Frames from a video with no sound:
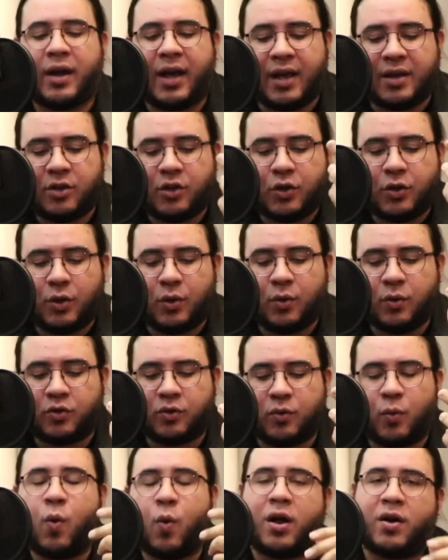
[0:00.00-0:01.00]
can
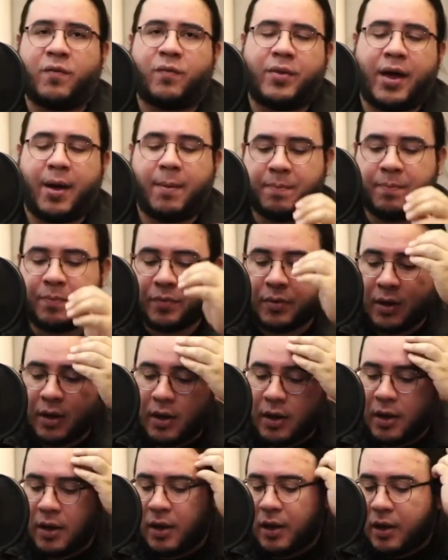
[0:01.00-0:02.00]
choose one of them.
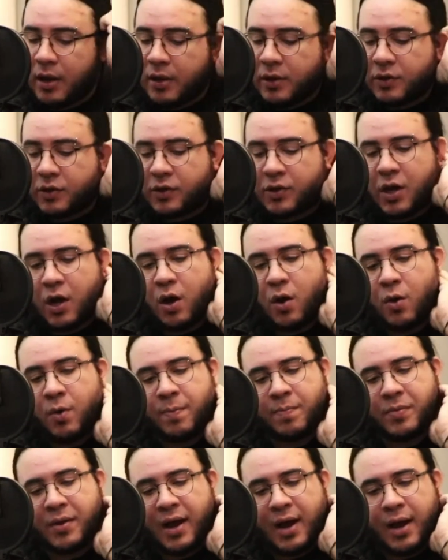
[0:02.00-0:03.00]

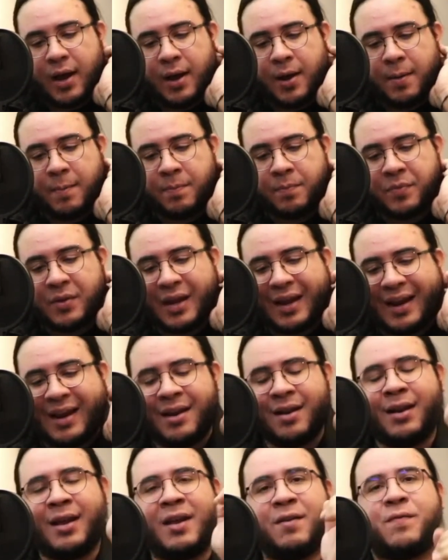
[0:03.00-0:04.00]
So
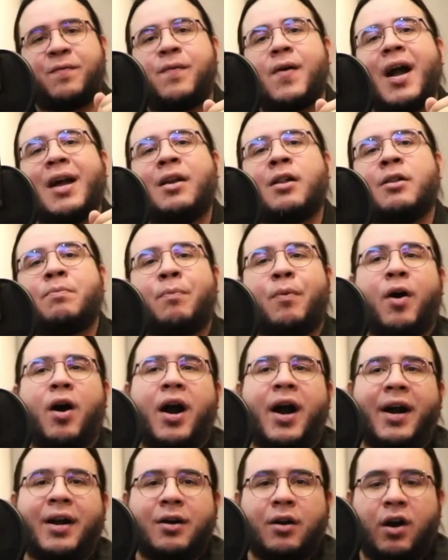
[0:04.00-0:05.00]
in the final
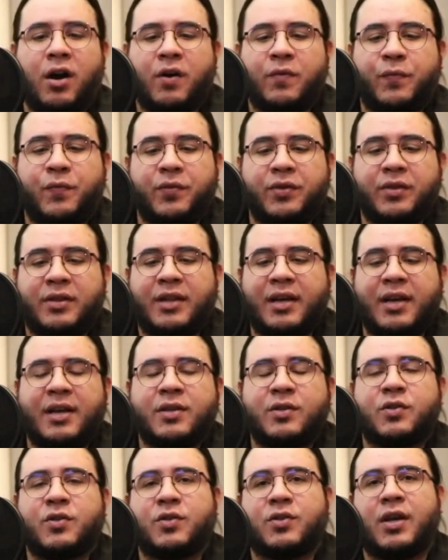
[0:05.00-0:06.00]
part of
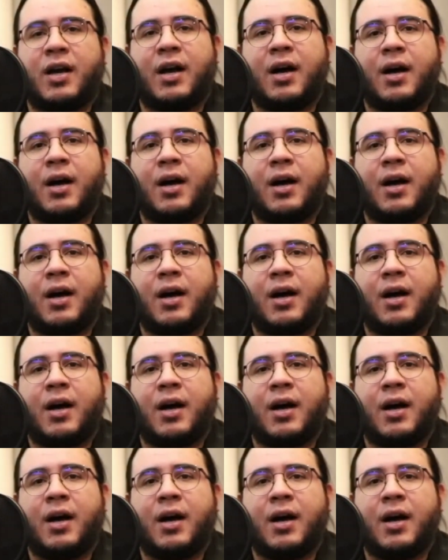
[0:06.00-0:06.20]
this